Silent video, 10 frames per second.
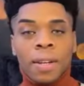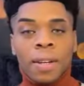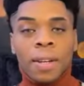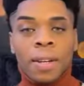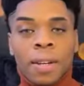
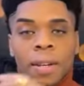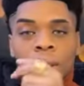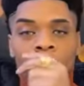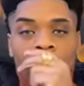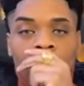
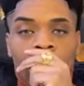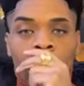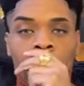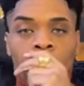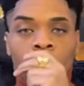
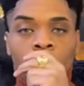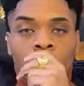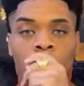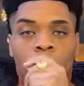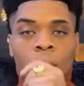
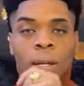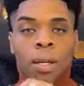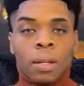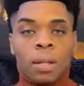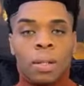
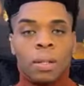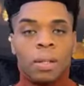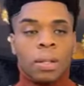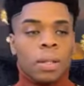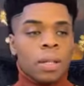
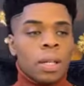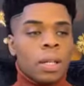Nothing is said.